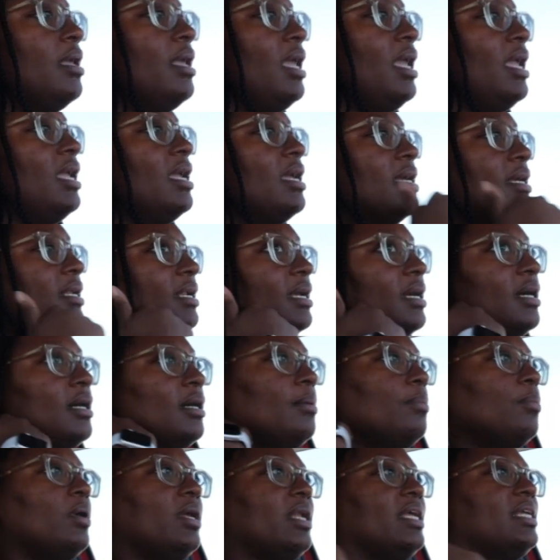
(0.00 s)

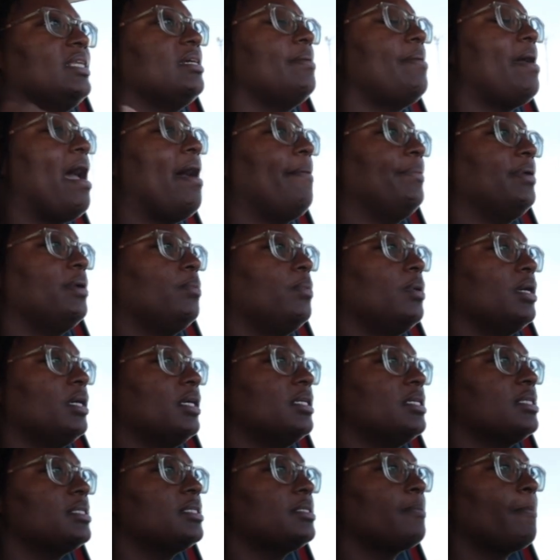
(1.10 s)
And what ended up happening
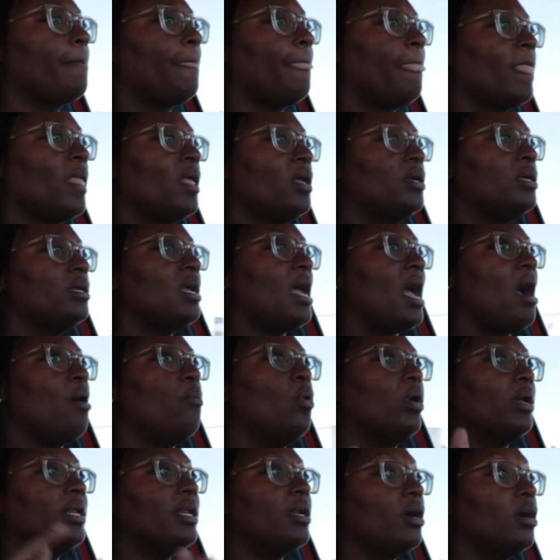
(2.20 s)
was, I
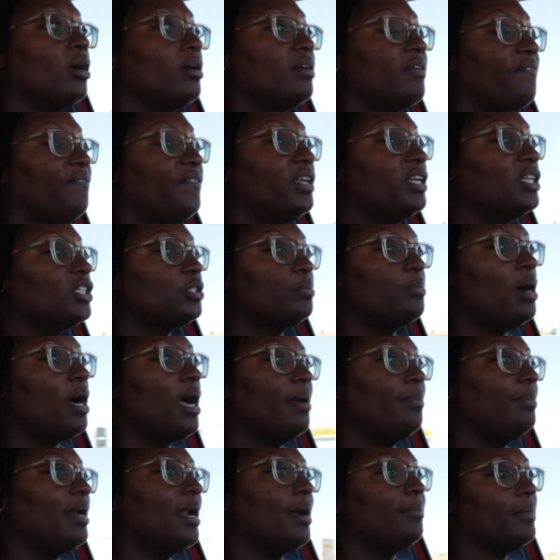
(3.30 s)
wanted her to finish
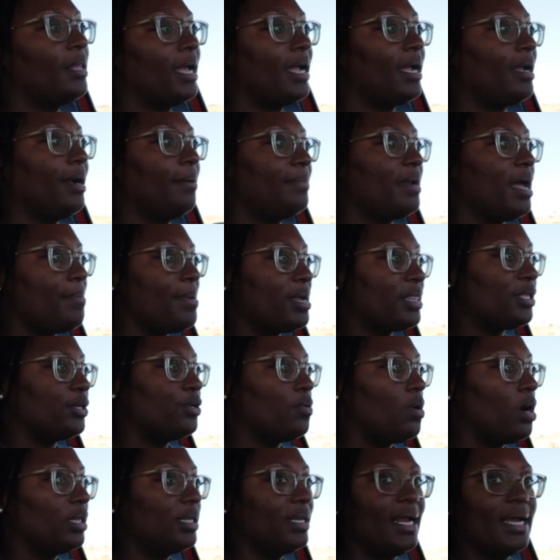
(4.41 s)
mine, but I'm like, I'm not about to do
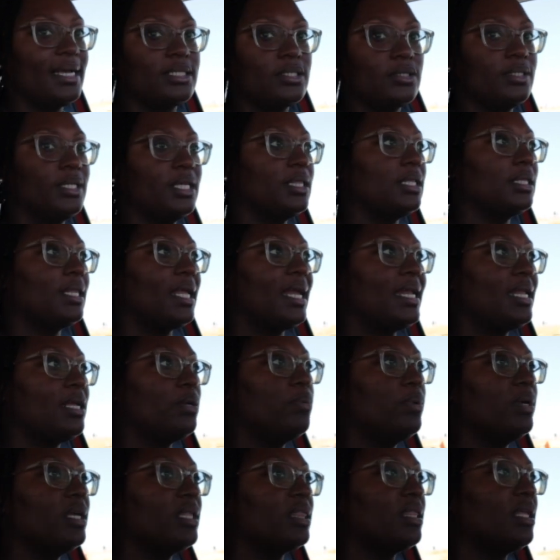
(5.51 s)
all of that. So then the lady
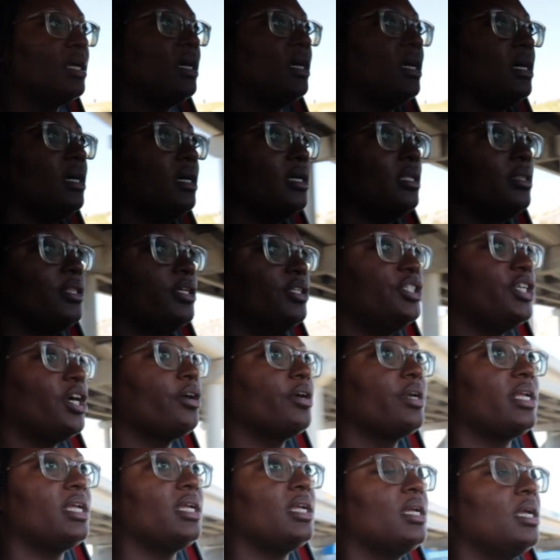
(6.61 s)
with the
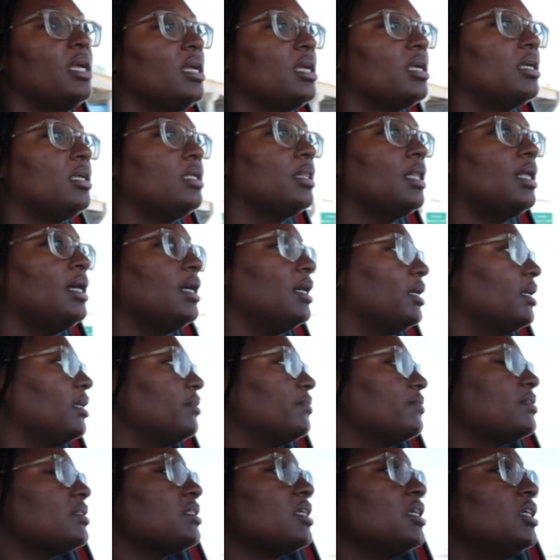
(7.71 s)
dirty
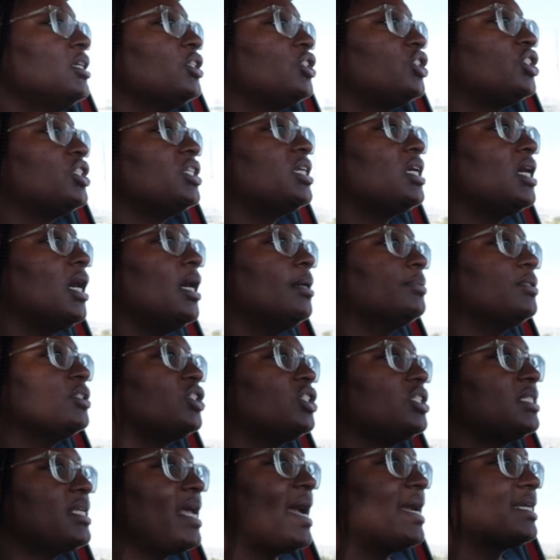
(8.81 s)
gloves, she comes and
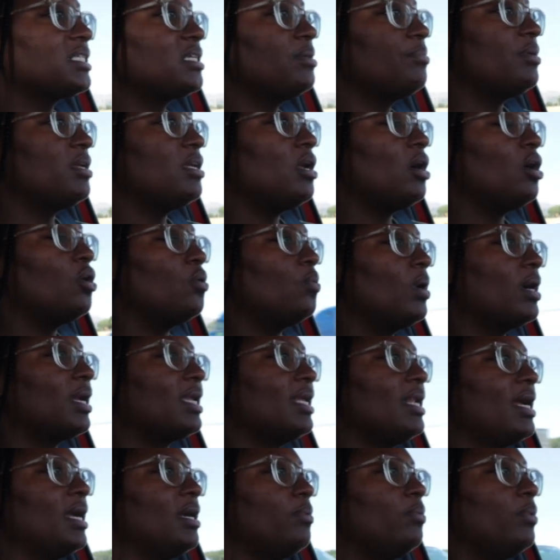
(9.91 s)
she's asking me, oh, what
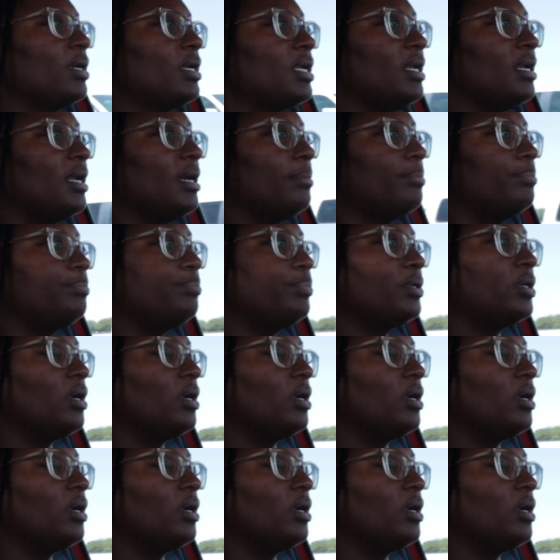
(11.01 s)
can I put